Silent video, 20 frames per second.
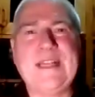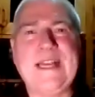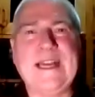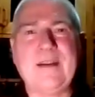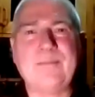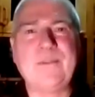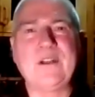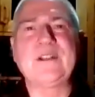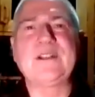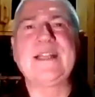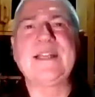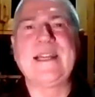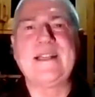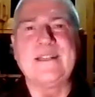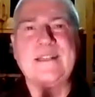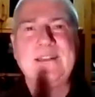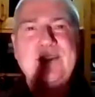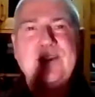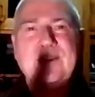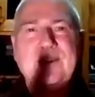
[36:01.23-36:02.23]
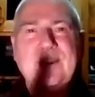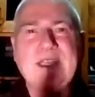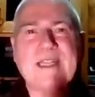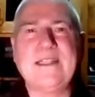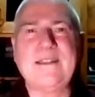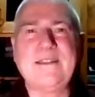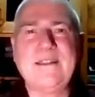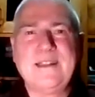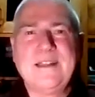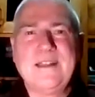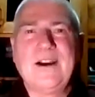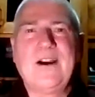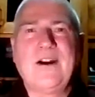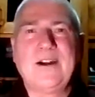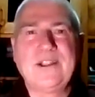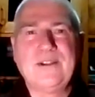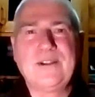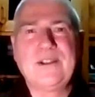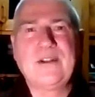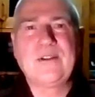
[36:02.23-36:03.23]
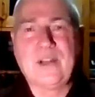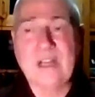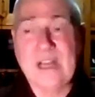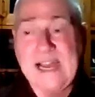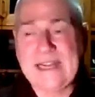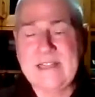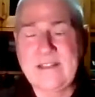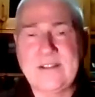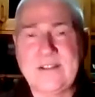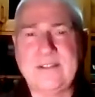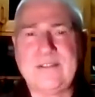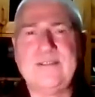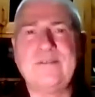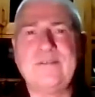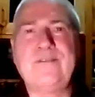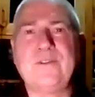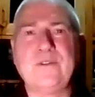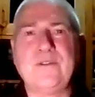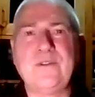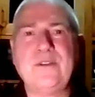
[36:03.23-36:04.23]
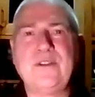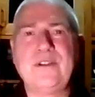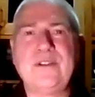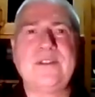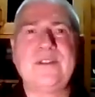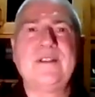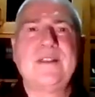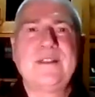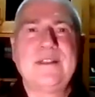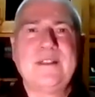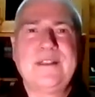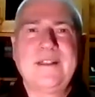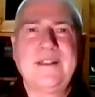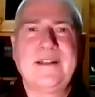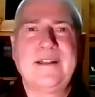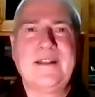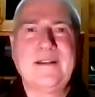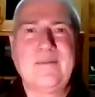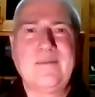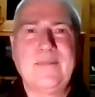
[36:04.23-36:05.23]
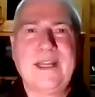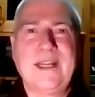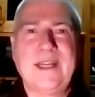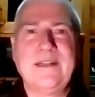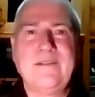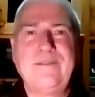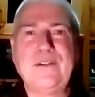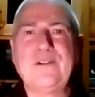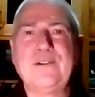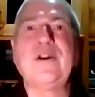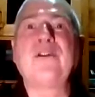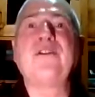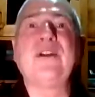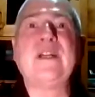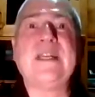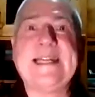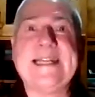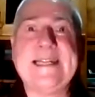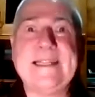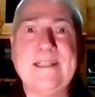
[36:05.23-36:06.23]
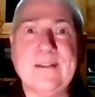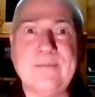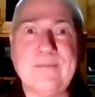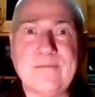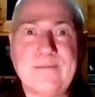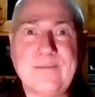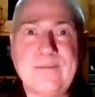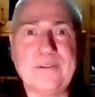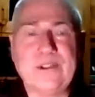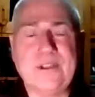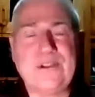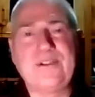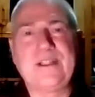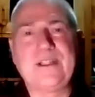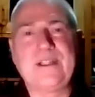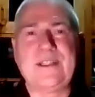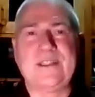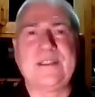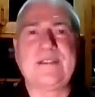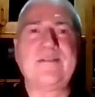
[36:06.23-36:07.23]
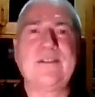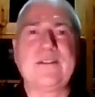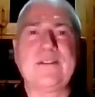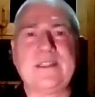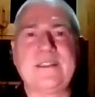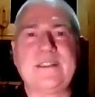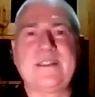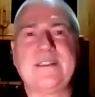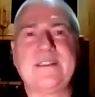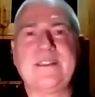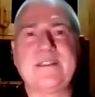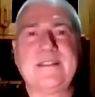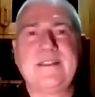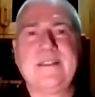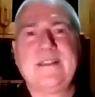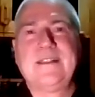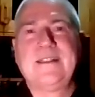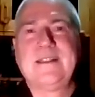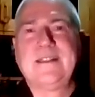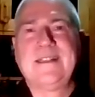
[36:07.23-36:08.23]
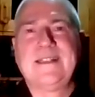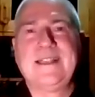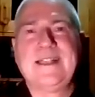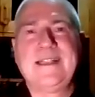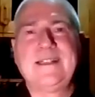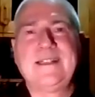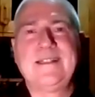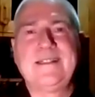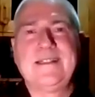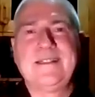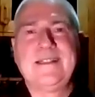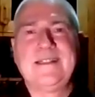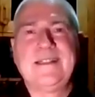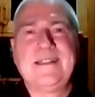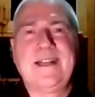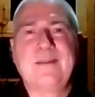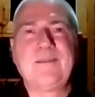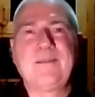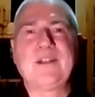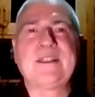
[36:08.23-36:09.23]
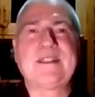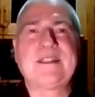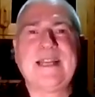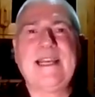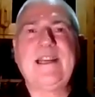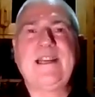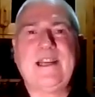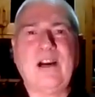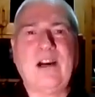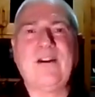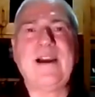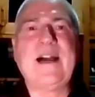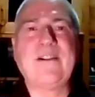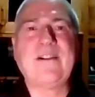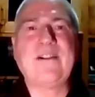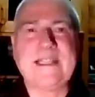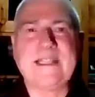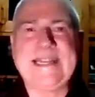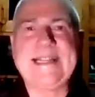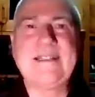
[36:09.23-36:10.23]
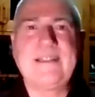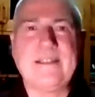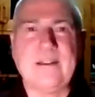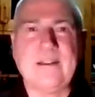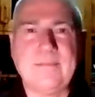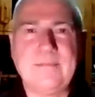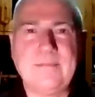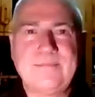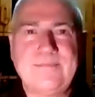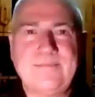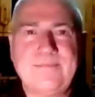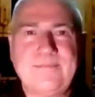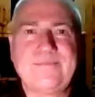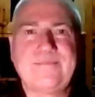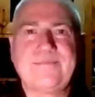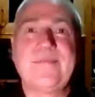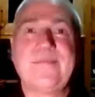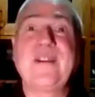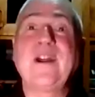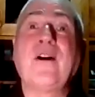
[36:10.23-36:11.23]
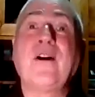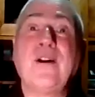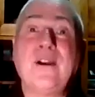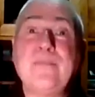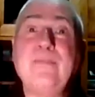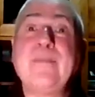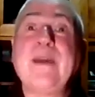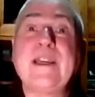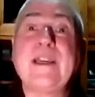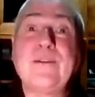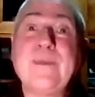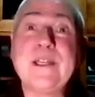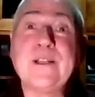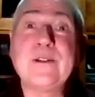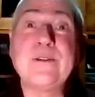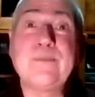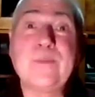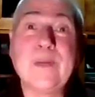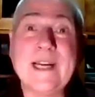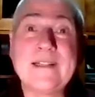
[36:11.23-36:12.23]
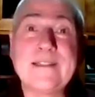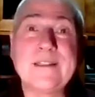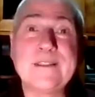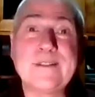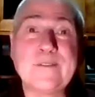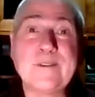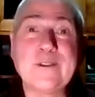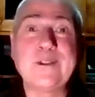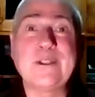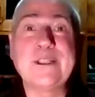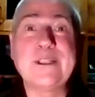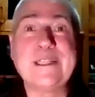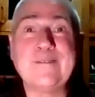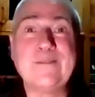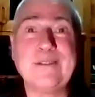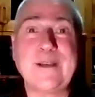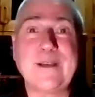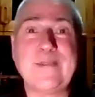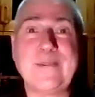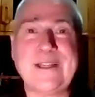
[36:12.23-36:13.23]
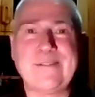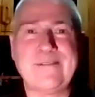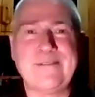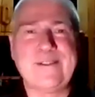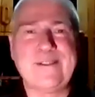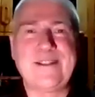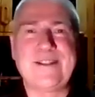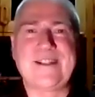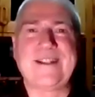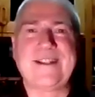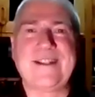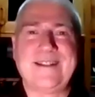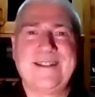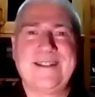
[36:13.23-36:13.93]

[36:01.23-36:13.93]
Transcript: I'm not saying that you need, or you don't like certain foods. And if you don't need them for nutrition, for instance, then I'm not saying go out and eat them. Though it may be good practice for you to give up the aversion.